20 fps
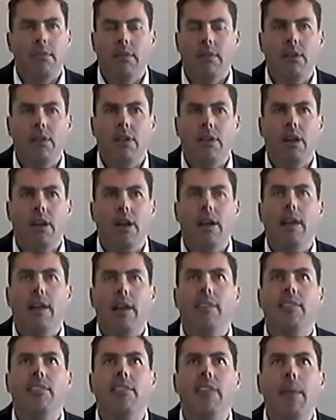you know, a
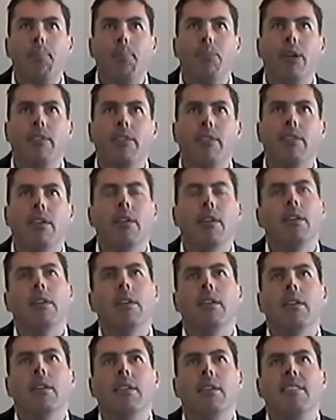separate
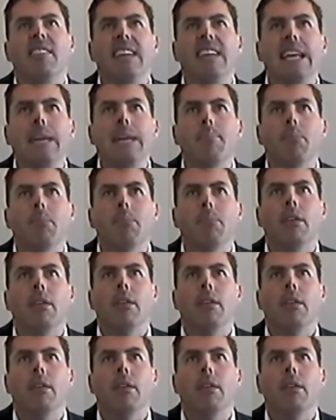team